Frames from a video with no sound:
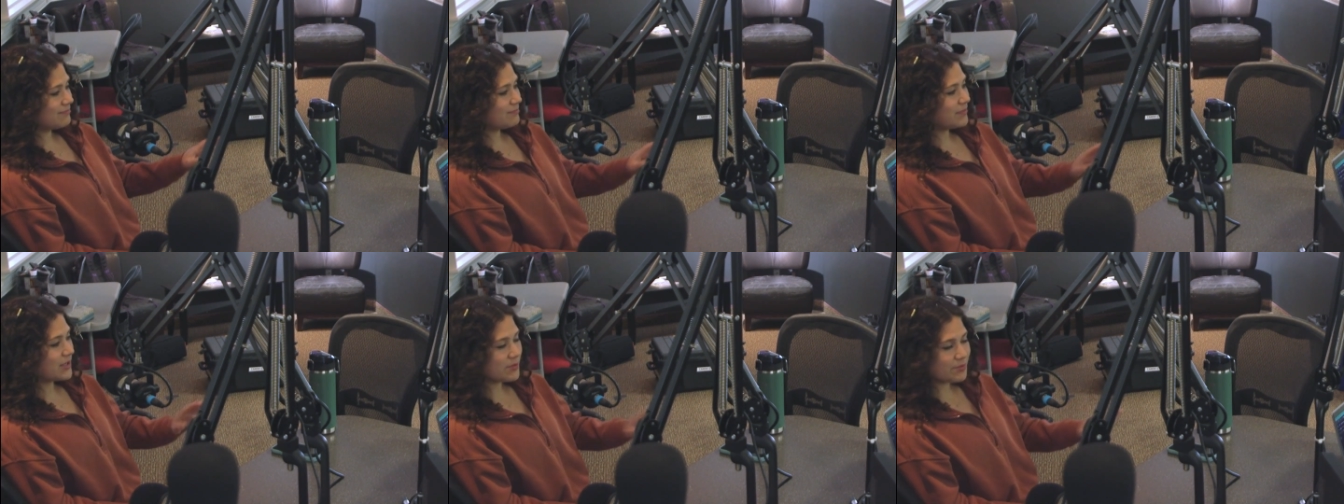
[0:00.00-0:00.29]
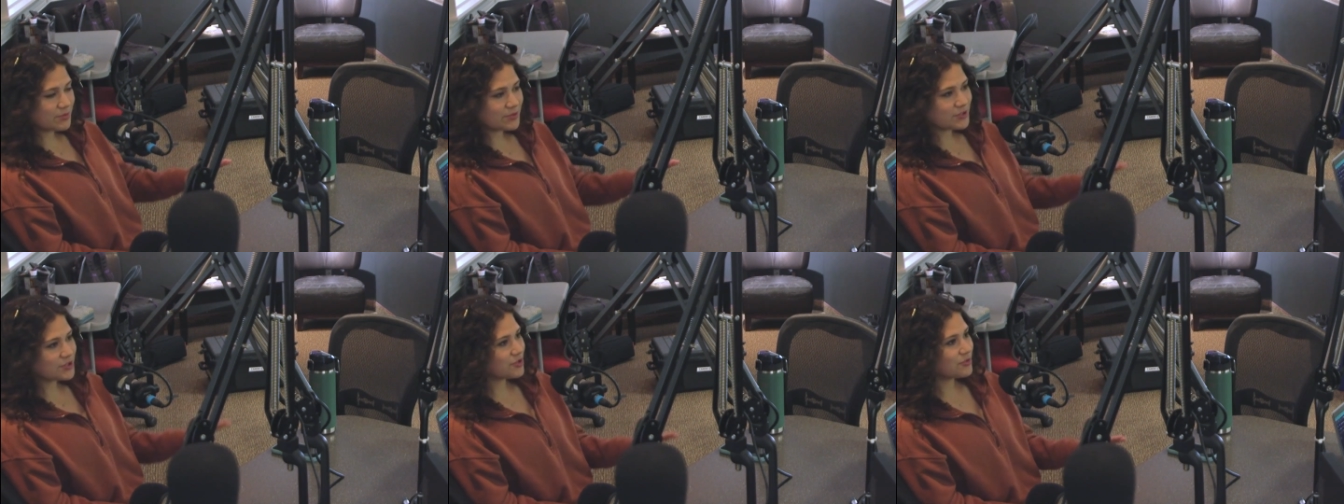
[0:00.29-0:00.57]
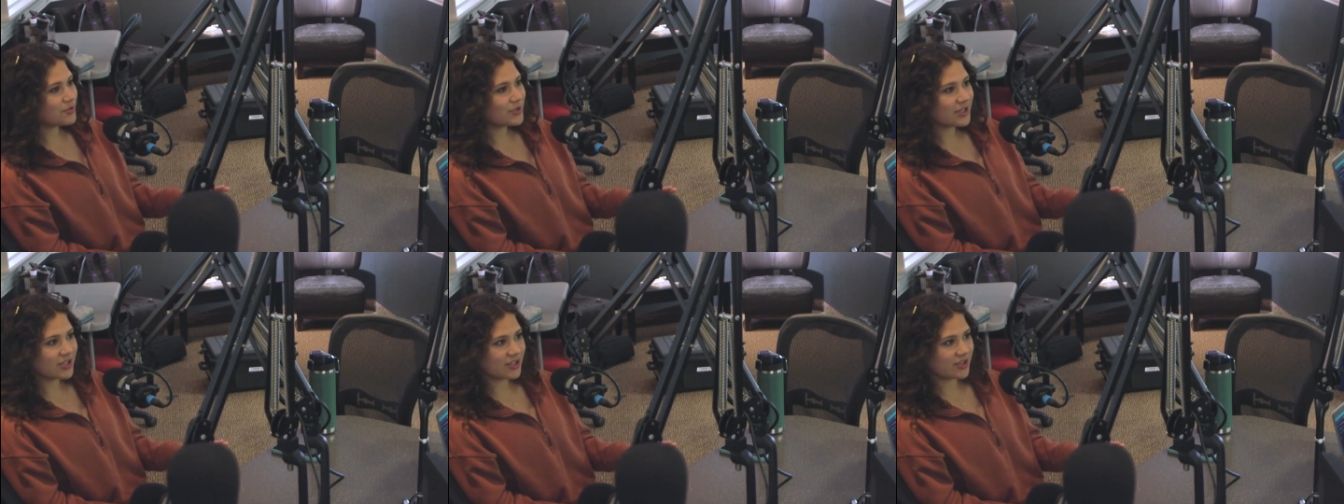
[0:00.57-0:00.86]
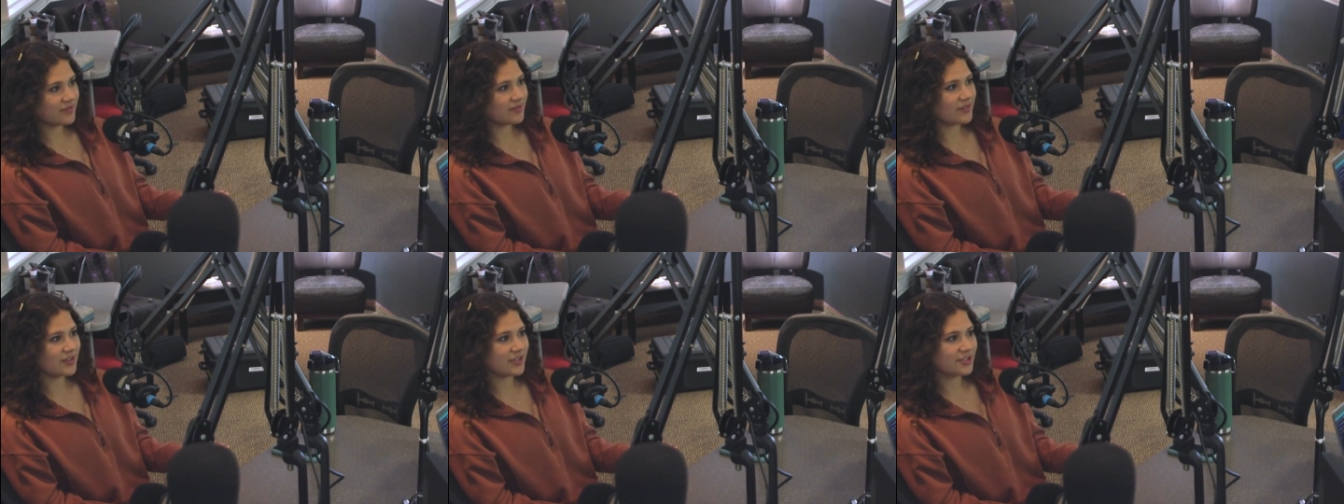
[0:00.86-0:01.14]
People should work
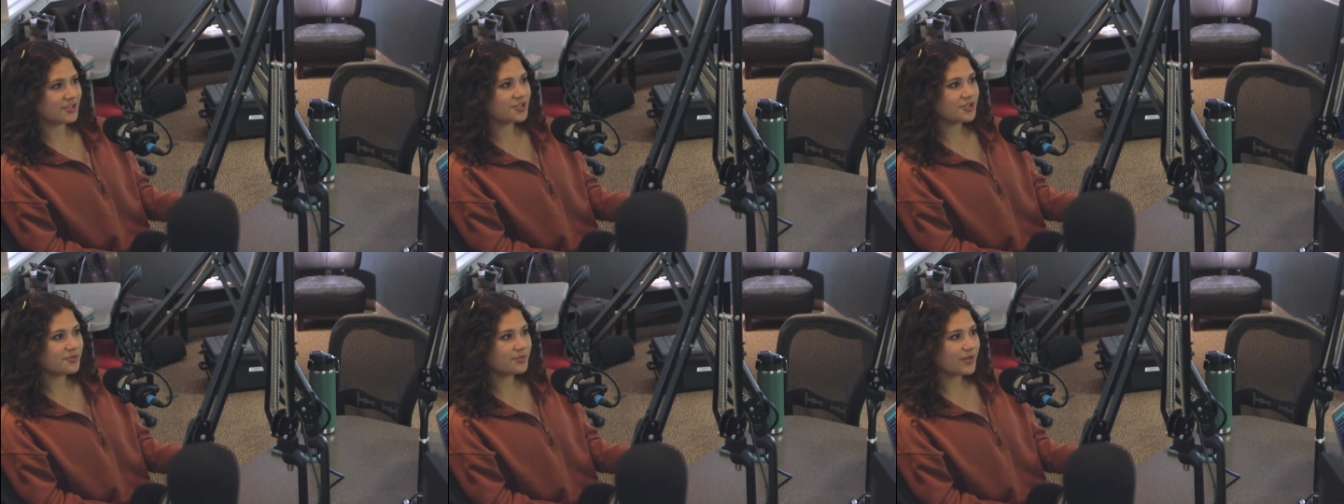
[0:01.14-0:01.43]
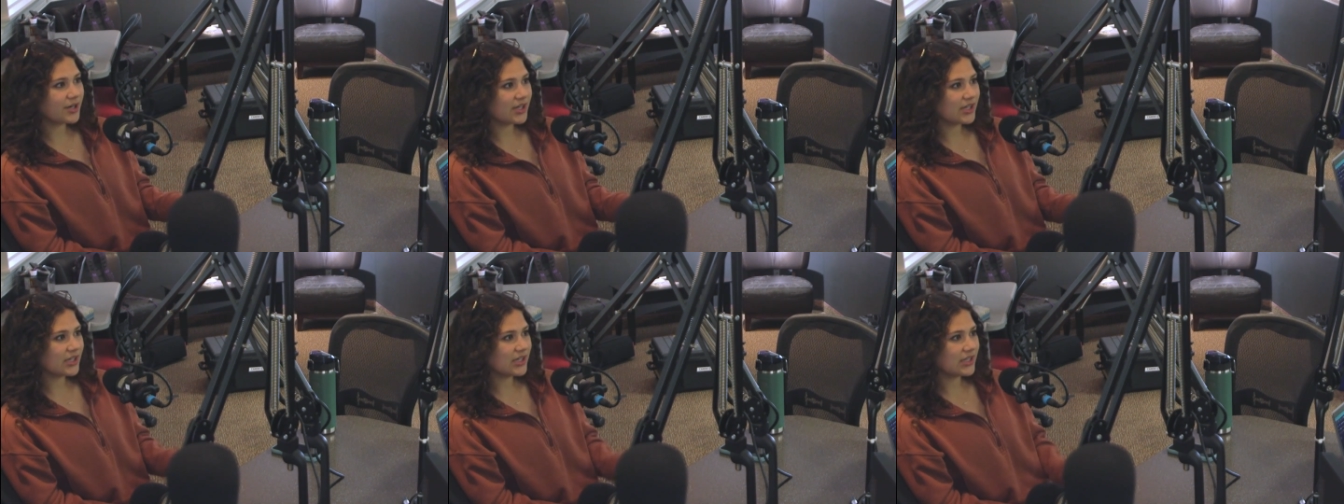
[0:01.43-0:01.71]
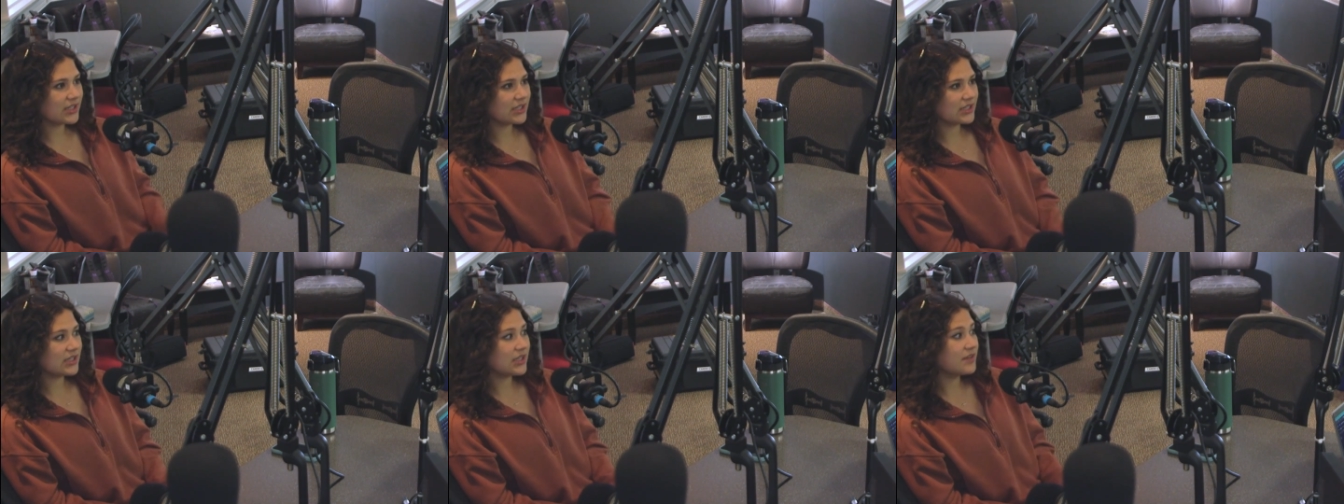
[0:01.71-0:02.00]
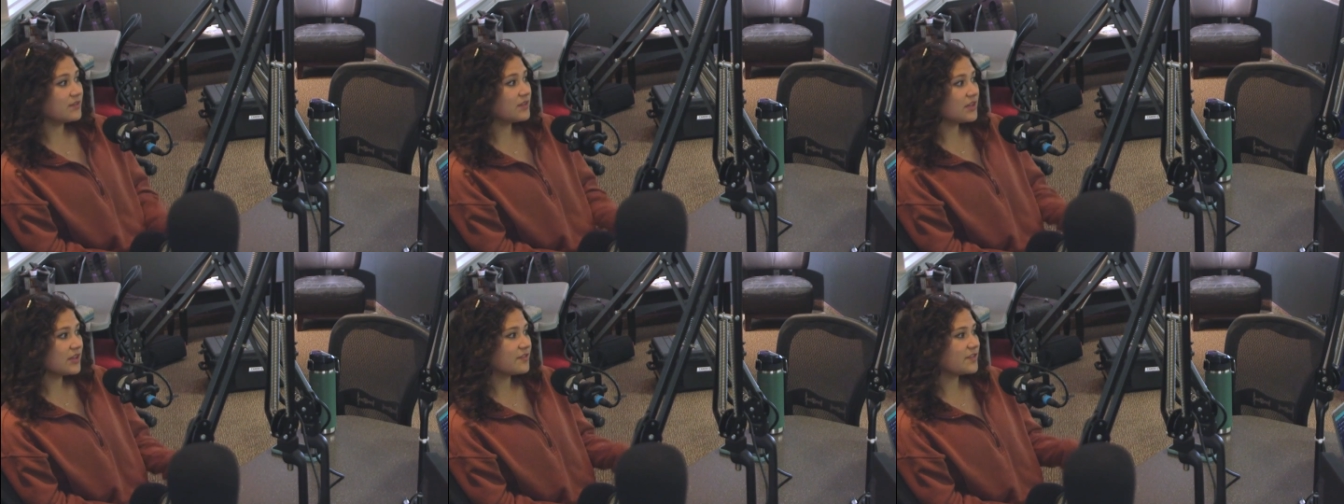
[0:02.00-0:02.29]
the furniture market,
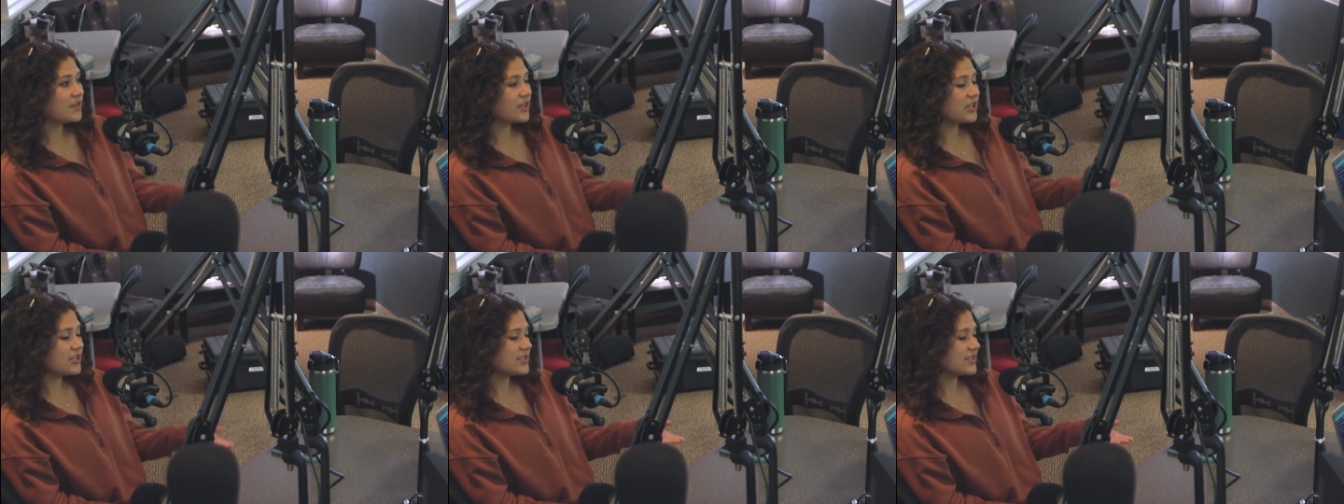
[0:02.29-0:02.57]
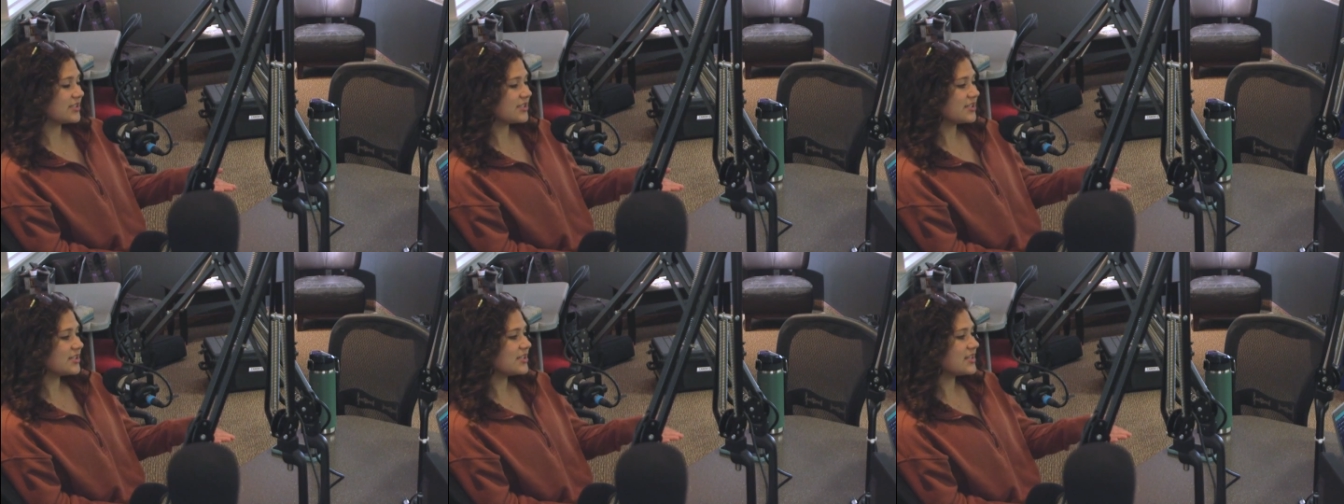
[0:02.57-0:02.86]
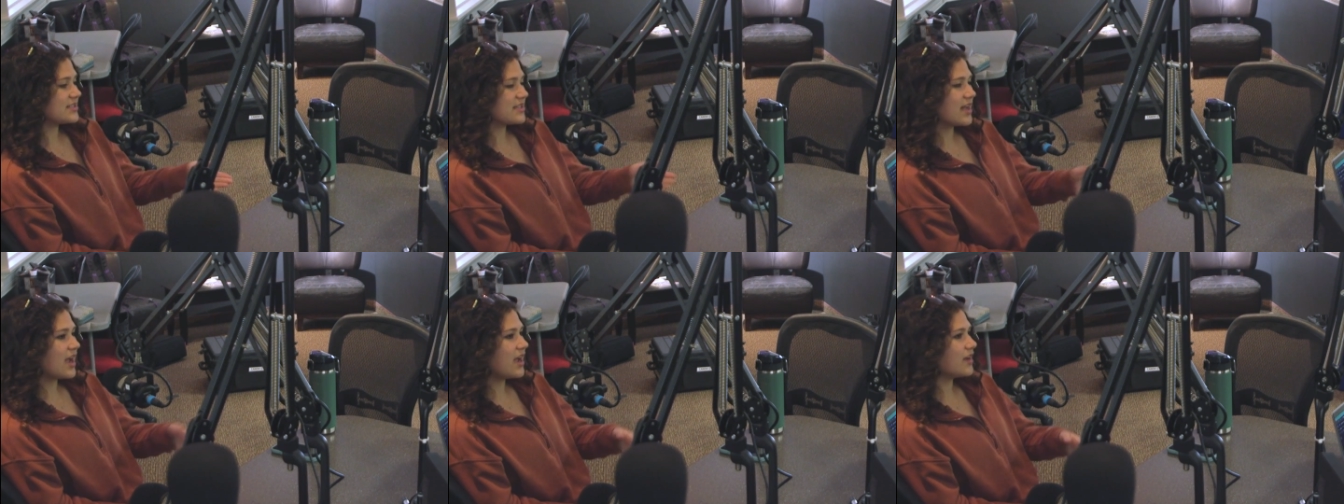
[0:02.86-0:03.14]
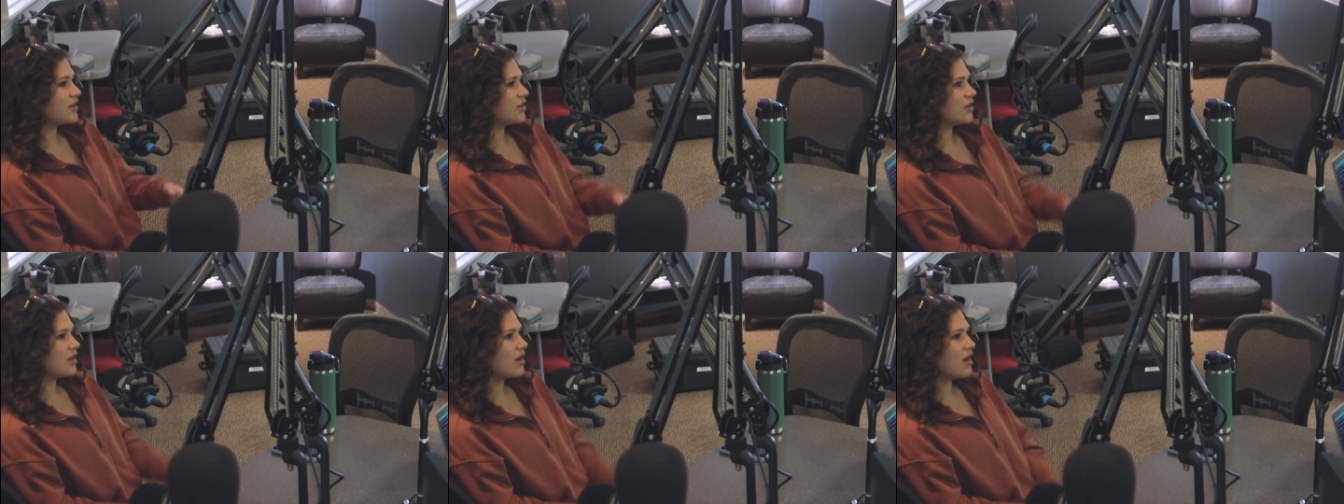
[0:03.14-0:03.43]
even if you're interior
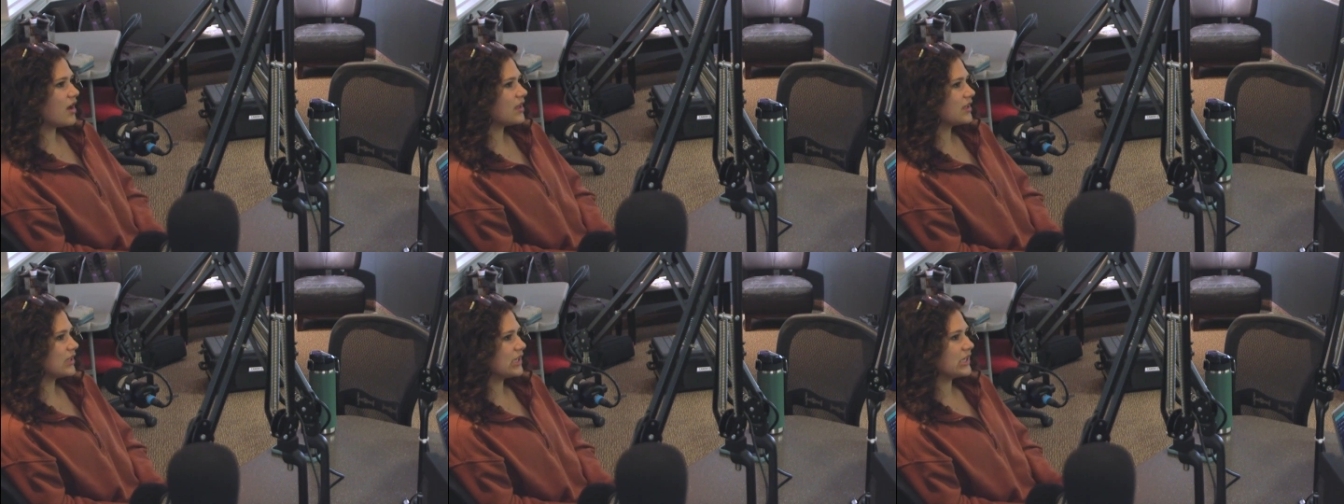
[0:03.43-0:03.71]
design or not.